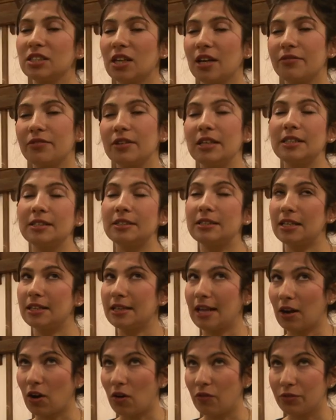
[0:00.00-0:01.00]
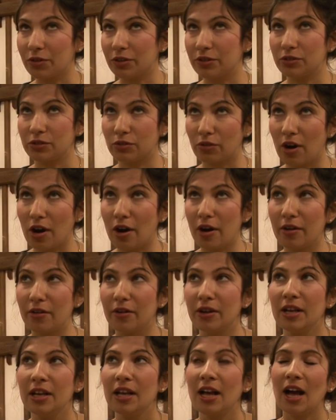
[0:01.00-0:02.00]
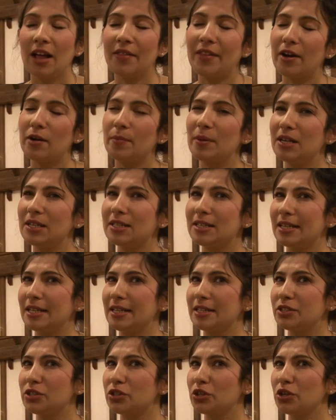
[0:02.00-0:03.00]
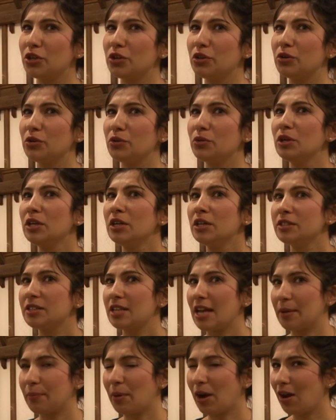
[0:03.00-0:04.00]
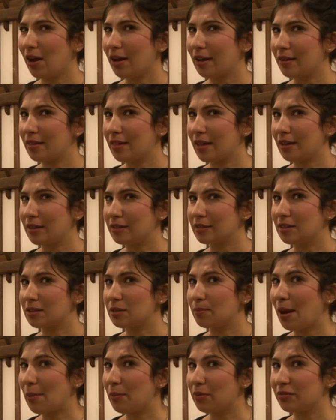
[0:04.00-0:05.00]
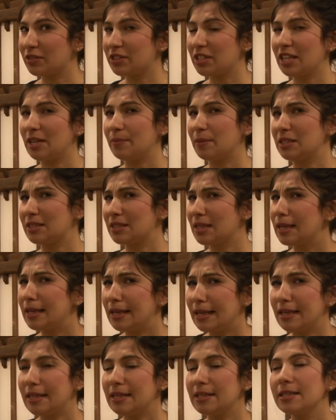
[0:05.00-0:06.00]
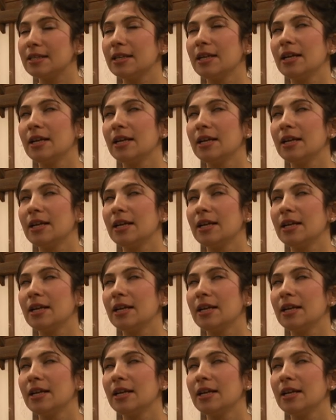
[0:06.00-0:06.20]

I've really seen their confidence grow and their ability to take part in things as a member of a team and to lead.